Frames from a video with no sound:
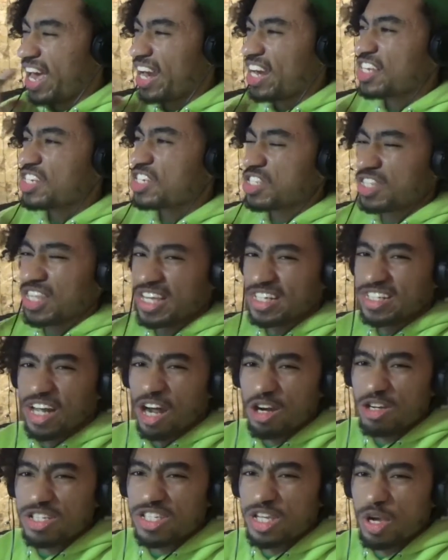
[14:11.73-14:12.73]
And is the
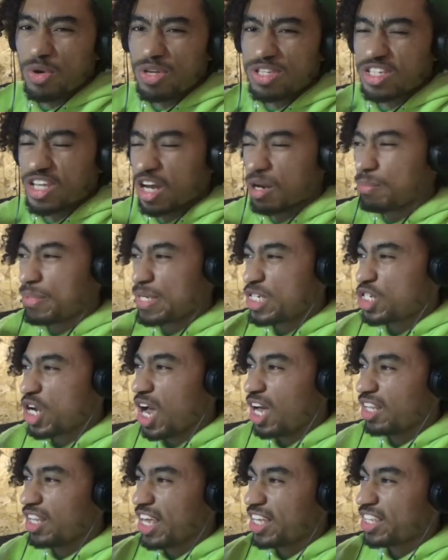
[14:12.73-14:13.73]
entire series gonna be
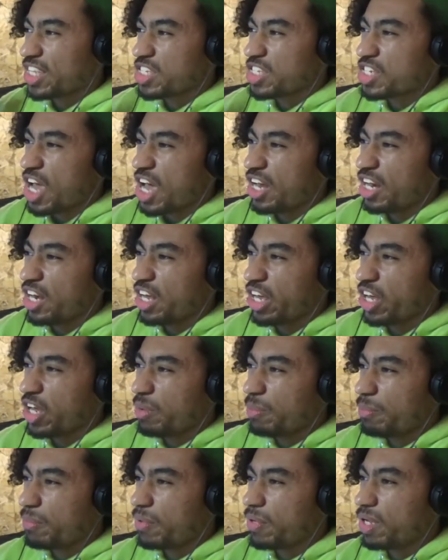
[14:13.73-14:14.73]
shot like this kind
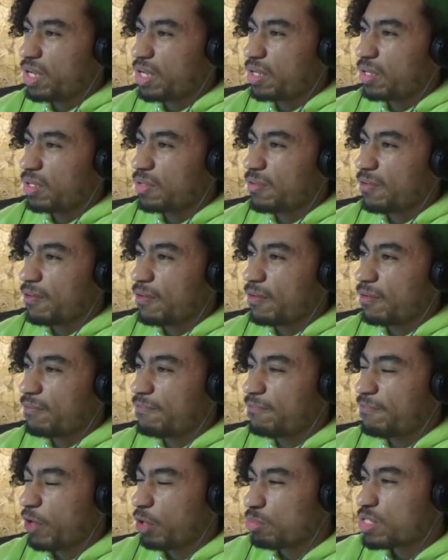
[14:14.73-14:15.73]
of...
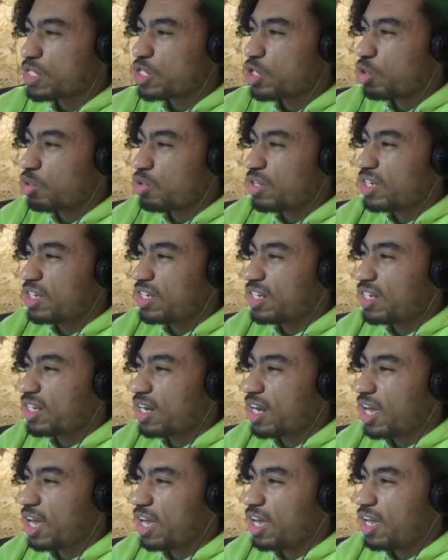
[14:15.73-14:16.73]
film student?
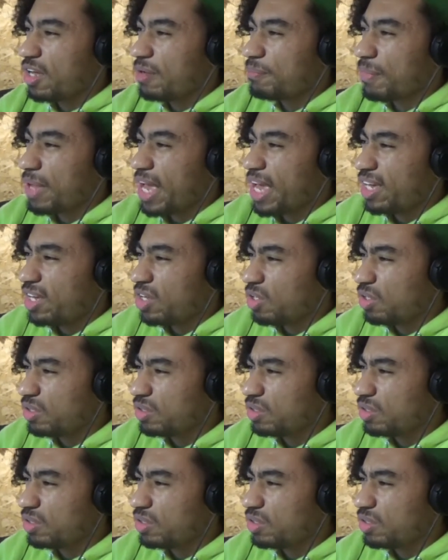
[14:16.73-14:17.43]
Angle?